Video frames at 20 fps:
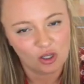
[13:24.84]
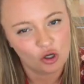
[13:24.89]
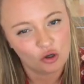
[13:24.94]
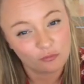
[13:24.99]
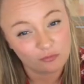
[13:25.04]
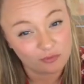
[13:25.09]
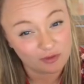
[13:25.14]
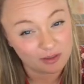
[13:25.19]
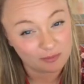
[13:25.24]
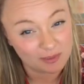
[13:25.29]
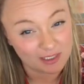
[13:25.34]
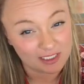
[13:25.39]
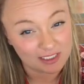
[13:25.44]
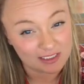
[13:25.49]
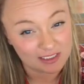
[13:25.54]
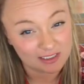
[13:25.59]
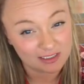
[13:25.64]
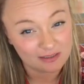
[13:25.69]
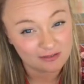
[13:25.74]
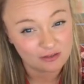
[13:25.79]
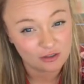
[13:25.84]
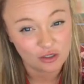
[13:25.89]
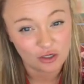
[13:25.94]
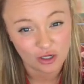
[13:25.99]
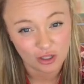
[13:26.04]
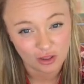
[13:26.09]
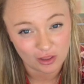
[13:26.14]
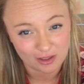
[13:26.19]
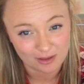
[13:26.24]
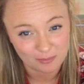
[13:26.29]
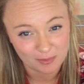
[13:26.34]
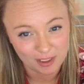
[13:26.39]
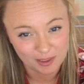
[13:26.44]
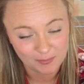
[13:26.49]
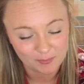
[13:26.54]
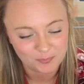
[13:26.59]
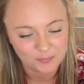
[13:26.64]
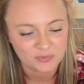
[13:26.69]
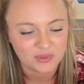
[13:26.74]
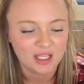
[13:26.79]
hopefully painted, not like mine,
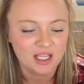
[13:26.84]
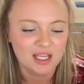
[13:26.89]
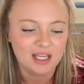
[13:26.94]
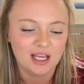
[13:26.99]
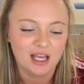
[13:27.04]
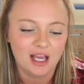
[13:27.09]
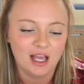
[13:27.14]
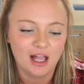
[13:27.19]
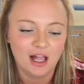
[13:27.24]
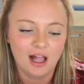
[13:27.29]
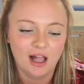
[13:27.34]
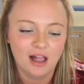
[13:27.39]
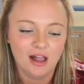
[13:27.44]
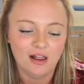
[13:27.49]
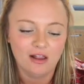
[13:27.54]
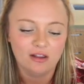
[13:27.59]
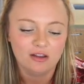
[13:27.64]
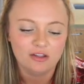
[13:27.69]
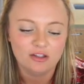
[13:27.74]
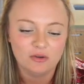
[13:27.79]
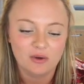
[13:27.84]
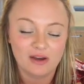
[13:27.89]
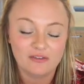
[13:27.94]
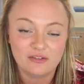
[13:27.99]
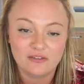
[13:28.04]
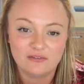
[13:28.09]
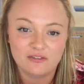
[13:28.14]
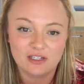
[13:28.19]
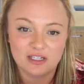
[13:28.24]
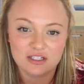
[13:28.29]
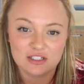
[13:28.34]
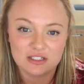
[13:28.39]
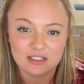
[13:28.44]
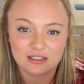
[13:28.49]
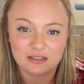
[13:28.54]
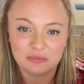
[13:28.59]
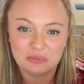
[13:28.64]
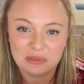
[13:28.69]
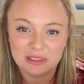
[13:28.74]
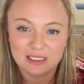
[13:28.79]
you have a finished
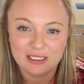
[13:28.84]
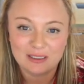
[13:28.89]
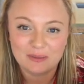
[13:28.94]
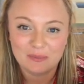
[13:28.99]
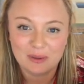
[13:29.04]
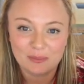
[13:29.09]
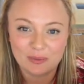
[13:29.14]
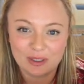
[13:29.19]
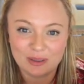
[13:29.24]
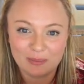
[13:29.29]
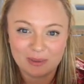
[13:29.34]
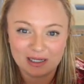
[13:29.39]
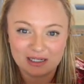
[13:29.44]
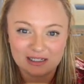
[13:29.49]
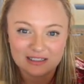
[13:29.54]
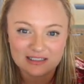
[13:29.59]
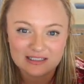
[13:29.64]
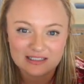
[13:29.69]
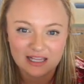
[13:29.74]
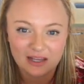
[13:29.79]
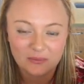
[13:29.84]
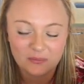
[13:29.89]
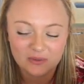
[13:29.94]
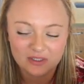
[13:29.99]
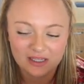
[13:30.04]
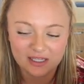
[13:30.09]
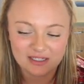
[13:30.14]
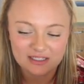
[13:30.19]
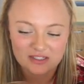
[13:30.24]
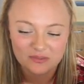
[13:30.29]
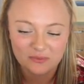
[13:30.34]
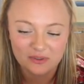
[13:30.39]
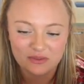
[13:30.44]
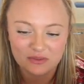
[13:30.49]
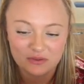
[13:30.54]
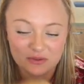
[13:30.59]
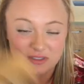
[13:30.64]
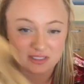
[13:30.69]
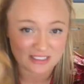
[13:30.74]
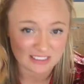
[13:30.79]
and completed memory box. I would like to run
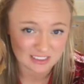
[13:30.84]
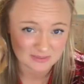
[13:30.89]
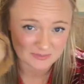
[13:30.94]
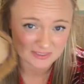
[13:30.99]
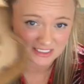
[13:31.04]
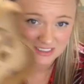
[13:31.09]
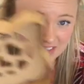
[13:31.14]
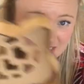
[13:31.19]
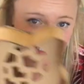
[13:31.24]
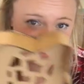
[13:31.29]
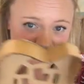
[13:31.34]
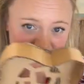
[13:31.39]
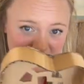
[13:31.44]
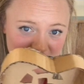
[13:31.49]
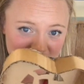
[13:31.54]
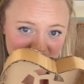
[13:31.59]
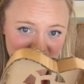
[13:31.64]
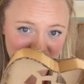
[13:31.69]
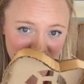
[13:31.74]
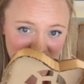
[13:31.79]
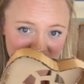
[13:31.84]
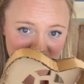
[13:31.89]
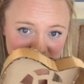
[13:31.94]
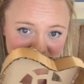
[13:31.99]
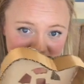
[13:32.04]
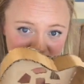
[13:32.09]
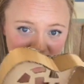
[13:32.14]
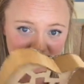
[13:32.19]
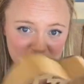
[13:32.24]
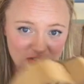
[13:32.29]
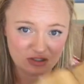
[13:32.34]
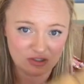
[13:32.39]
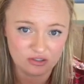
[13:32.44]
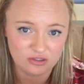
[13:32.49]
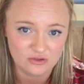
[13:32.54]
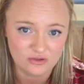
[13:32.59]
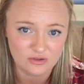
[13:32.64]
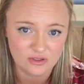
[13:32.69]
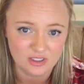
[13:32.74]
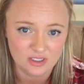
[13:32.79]
through the steps again because as you see, there's
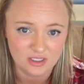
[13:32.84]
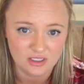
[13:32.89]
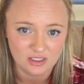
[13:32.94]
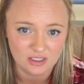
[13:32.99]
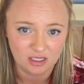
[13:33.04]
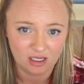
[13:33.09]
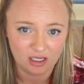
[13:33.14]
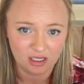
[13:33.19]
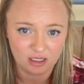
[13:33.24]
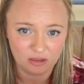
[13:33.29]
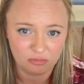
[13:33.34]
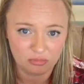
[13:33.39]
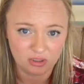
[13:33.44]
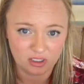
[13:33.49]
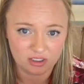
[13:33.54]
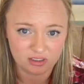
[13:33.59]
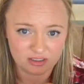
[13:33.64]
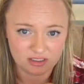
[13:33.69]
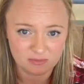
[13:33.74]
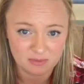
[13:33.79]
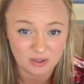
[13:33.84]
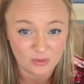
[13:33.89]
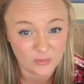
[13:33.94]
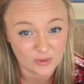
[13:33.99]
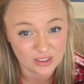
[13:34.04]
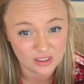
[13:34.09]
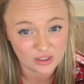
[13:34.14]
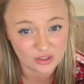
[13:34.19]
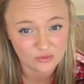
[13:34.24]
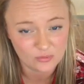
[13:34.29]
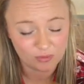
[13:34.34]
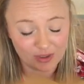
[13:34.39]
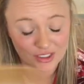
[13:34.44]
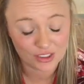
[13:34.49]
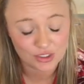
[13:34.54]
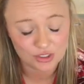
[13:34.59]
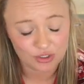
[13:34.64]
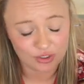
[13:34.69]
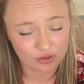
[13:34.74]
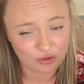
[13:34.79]
no block to my window,
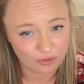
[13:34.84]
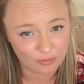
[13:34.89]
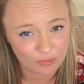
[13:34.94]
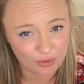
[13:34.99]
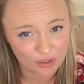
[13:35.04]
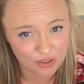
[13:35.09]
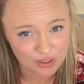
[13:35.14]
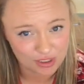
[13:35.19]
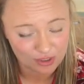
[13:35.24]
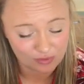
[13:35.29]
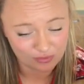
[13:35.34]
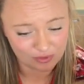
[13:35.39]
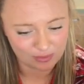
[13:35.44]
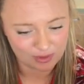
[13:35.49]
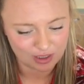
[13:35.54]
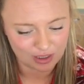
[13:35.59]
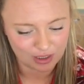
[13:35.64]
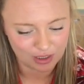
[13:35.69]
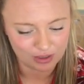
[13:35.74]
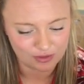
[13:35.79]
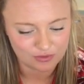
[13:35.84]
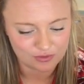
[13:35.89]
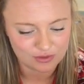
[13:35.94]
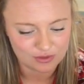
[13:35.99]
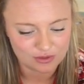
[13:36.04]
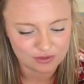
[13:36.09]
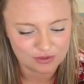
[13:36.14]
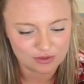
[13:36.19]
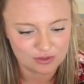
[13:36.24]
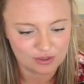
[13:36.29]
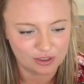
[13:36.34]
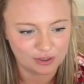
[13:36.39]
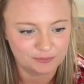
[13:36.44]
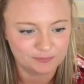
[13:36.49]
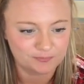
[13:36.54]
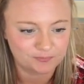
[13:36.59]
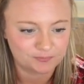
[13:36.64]
which your project will be closed. So,